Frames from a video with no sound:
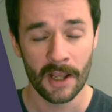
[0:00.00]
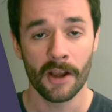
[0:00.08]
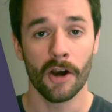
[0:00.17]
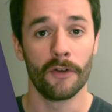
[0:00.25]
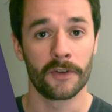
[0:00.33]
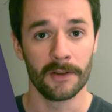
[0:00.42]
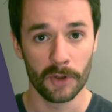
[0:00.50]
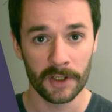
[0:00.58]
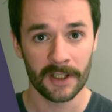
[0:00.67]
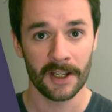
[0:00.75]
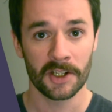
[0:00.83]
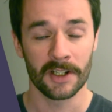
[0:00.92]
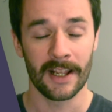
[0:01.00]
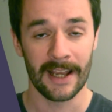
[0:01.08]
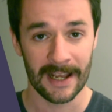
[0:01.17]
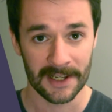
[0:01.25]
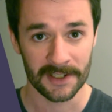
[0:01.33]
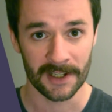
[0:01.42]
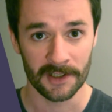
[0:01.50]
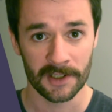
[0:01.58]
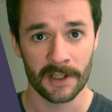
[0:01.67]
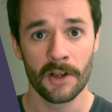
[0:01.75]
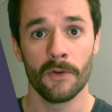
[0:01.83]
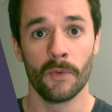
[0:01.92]
of communication assets
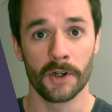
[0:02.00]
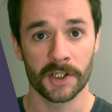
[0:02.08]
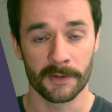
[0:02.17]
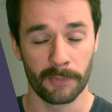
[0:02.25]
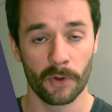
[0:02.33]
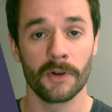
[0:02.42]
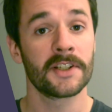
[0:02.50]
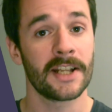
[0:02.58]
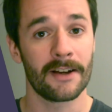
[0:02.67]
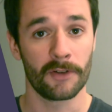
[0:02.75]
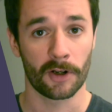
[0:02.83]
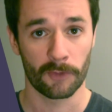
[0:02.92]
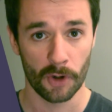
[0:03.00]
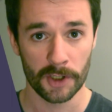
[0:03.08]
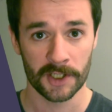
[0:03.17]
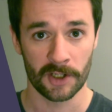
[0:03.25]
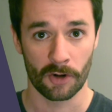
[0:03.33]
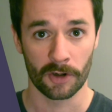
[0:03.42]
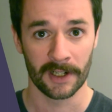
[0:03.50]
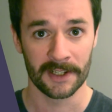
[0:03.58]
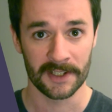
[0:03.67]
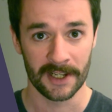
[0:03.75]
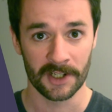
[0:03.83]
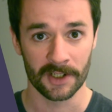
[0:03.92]
which support staff across the
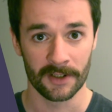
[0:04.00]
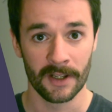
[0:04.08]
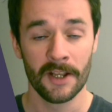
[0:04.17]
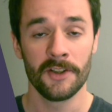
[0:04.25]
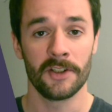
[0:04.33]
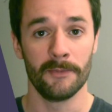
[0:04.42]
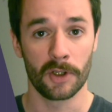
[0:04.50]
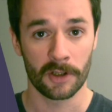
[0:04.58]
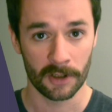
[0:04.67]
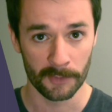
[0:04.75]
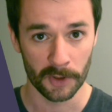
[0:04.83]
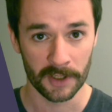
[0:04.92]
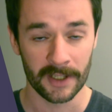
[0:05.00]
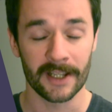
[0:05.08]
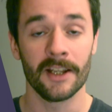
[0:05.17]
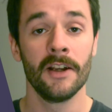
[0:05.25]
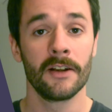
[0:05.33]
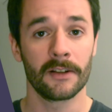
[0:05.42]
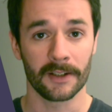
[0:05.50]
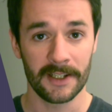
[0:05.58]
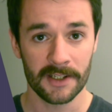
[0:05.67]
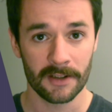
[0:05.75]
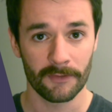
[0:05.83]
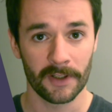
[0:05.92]
organisation to communicate
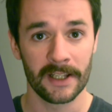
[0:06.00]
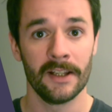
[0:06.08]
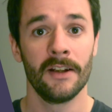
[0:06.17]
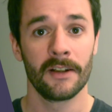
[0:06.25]
cohesively,